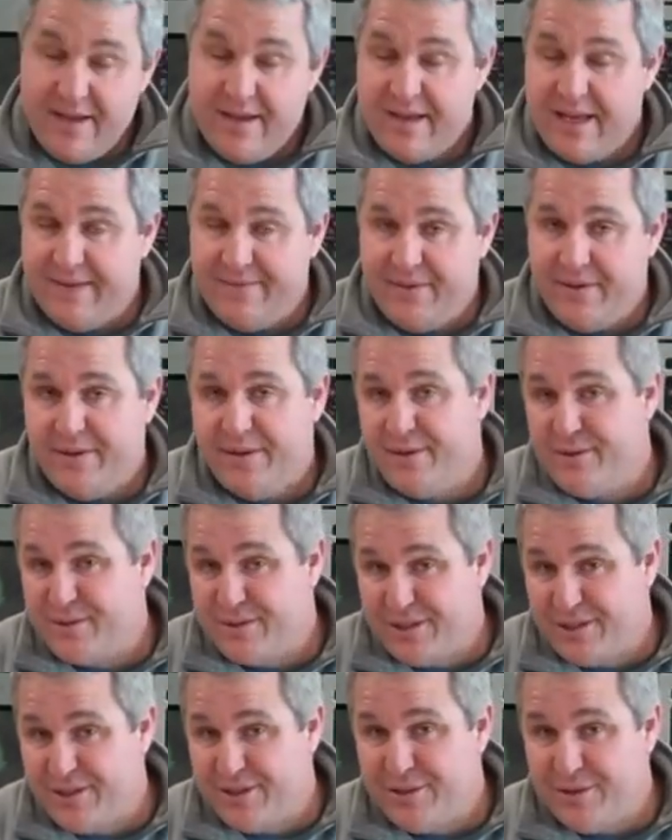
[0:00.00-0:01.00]
If you use
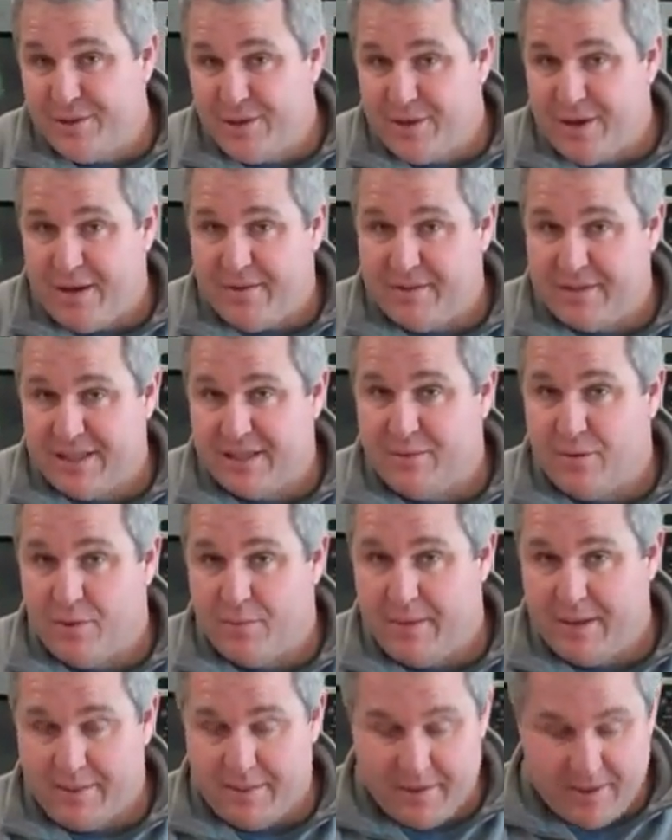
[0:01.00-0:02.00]
glue, you obviously won't
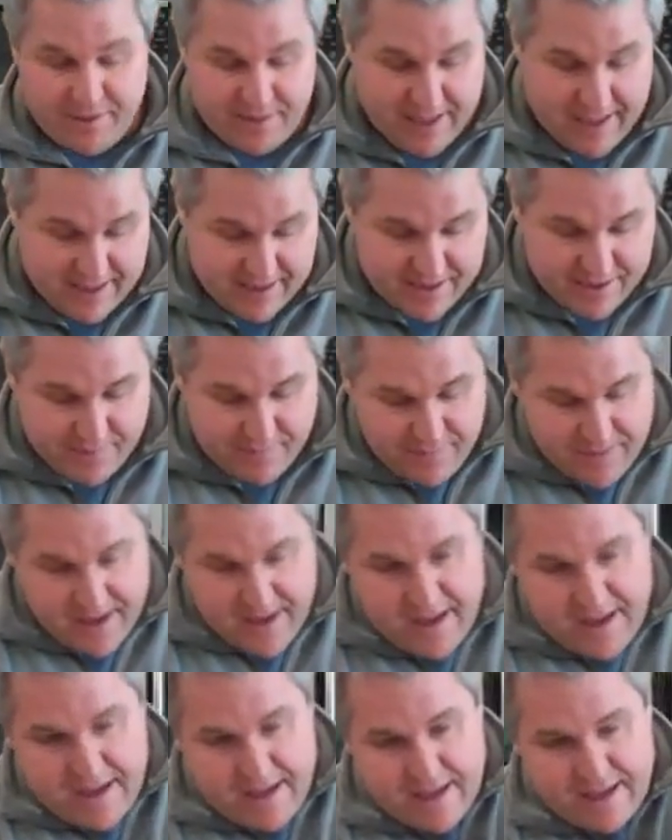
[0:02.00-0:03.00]
be able to do that. So
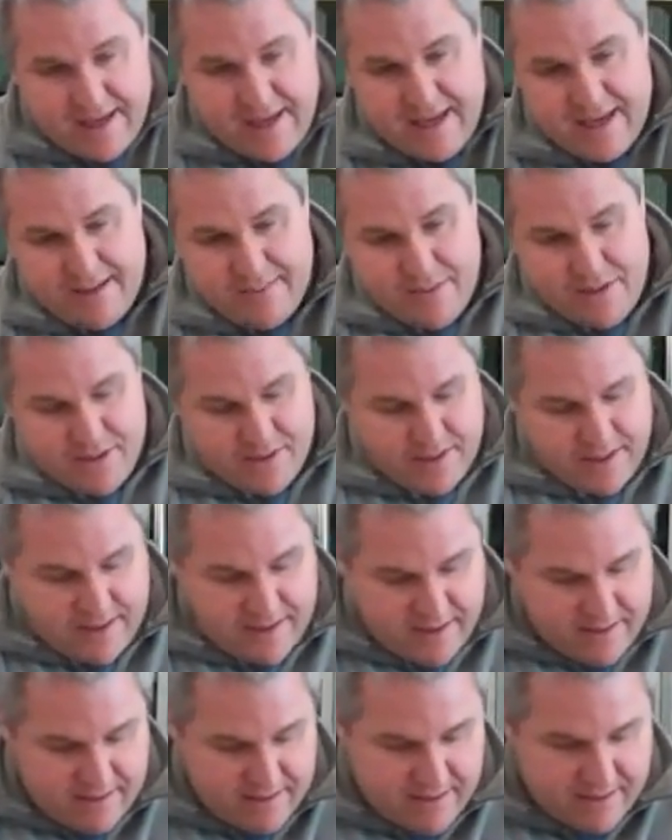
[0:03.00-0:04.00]
again,
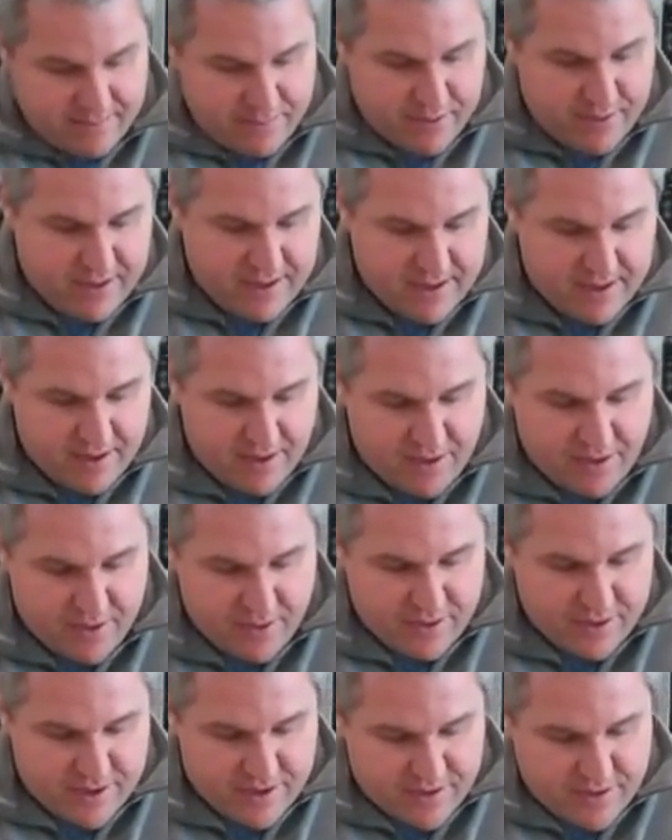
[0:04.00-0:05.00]
I'm putting in the
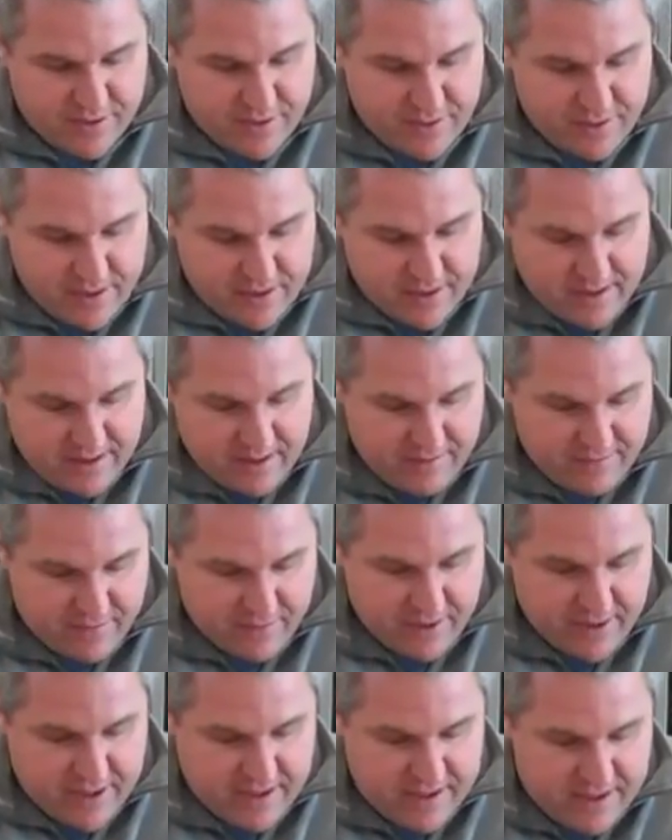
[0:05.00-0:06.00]
third screw
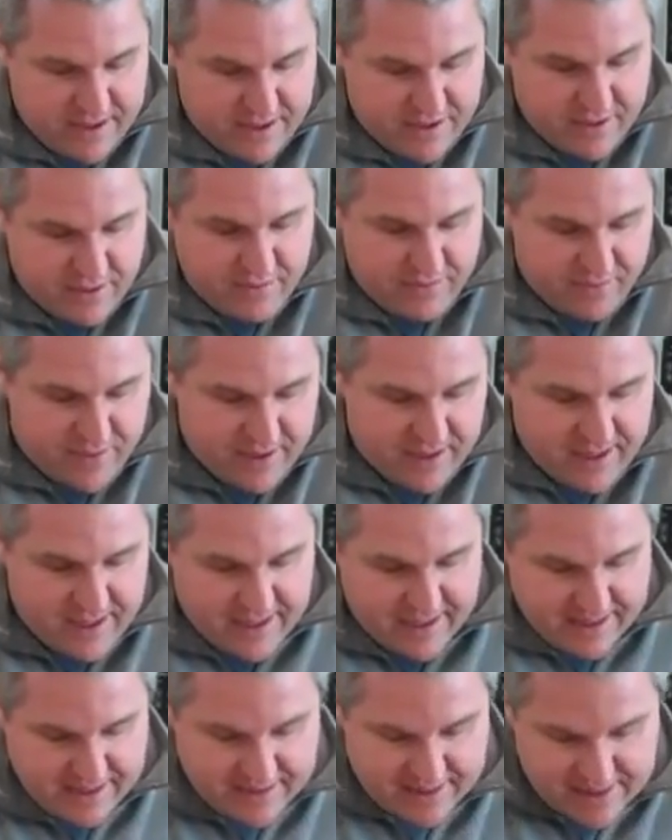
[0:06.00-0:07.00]
for each of the two front
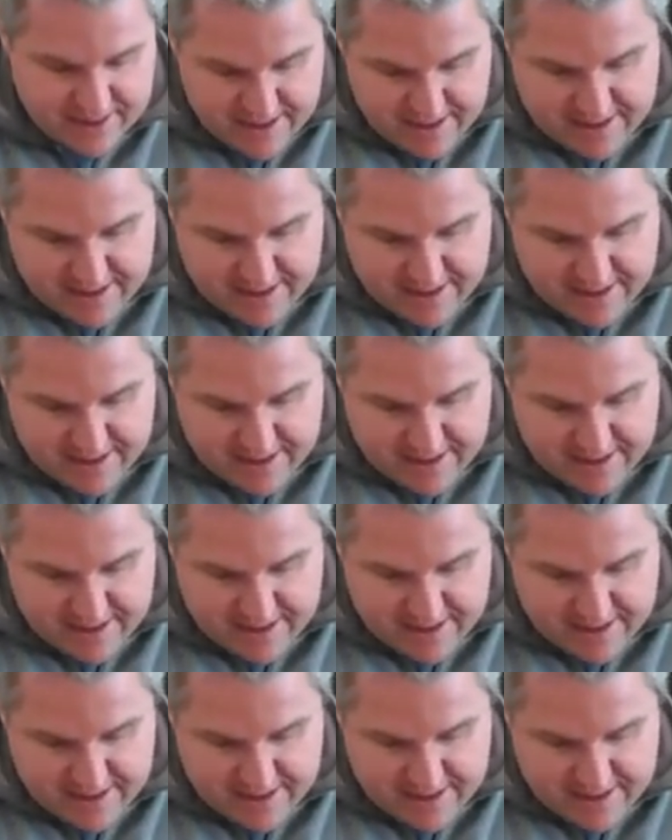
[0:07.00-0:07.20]
legs,